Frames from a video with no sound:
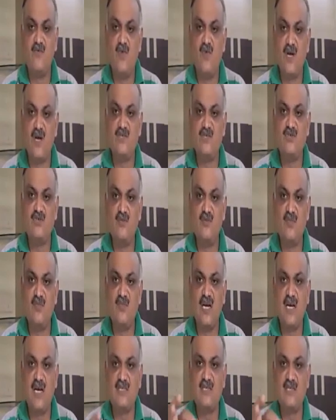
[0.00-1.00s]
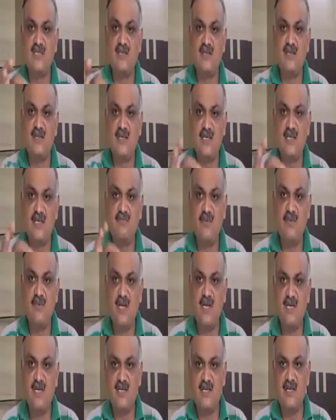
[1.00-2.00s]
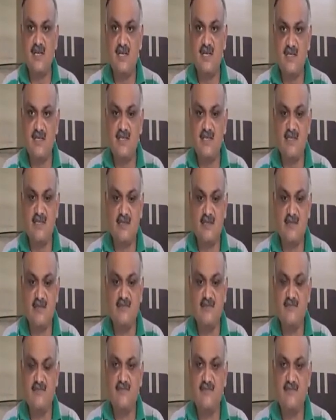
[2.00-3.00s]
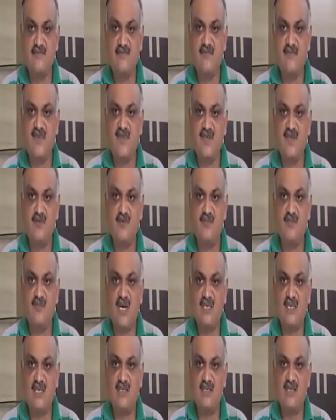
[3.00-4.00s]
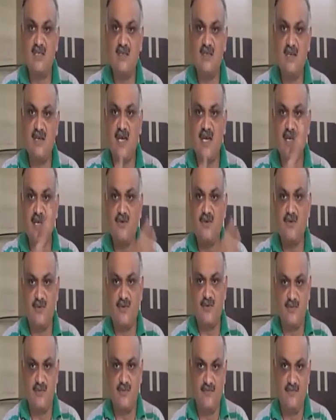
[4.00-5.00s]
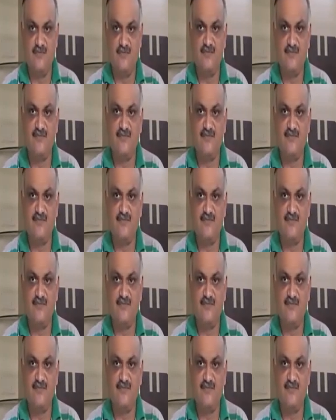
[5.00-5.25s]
So once you master the respiratory disease, you master the acute.